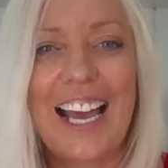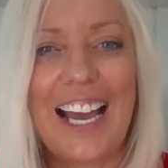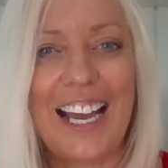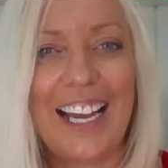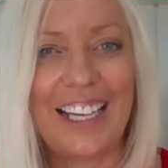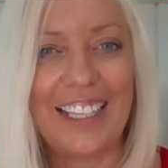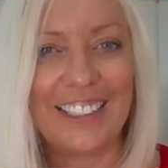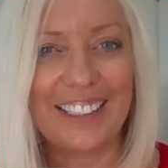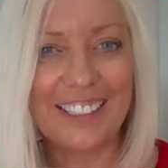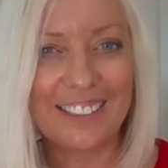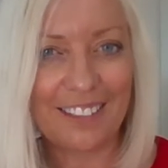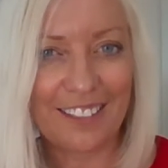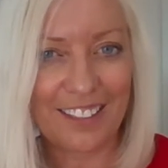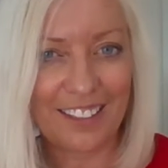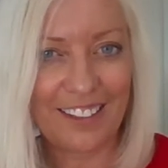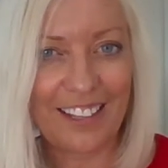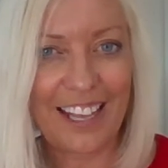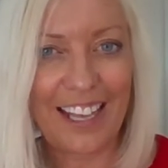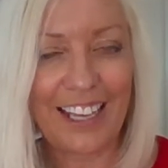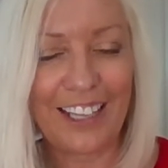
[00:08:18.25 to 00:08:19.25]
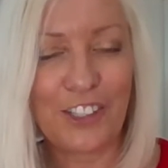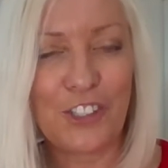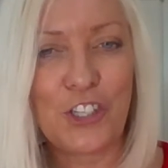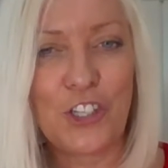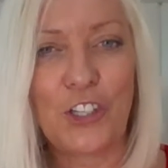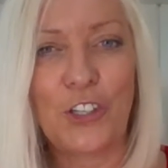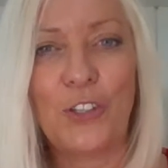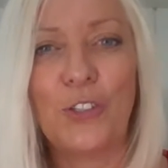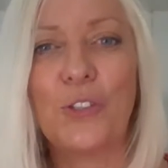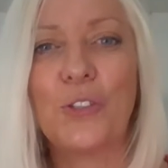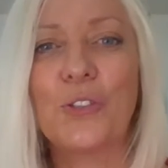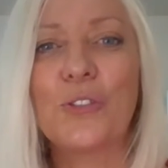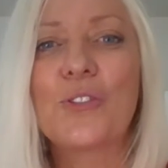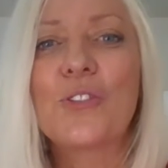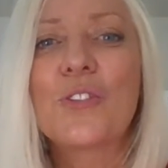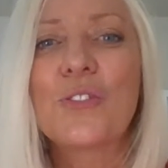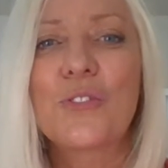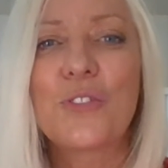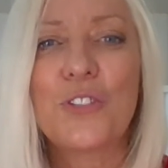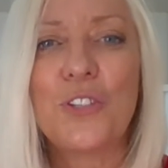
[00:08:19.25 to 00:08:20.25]
and they
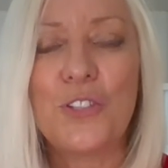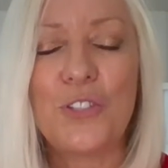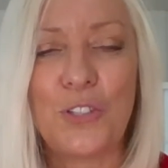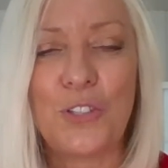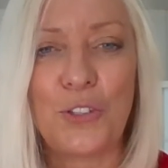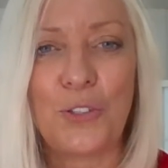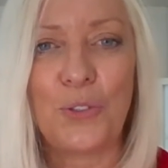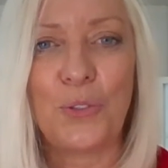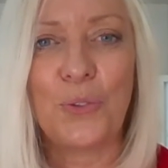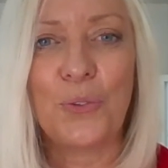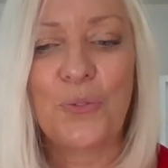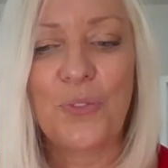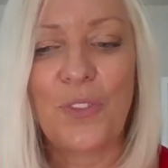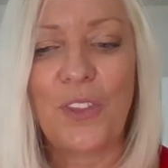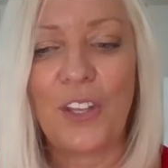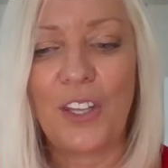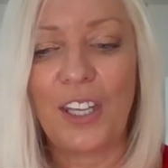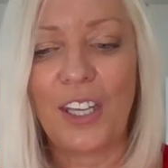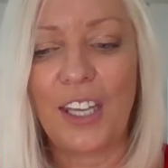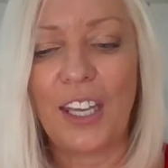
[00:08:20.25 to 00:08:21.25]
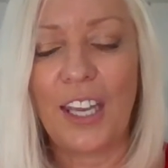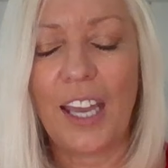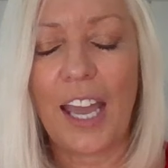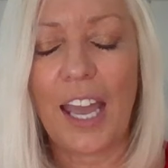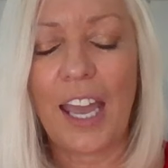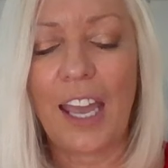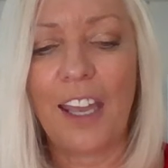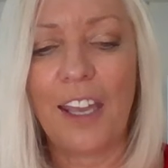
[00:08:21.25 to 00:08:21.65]
chose to do the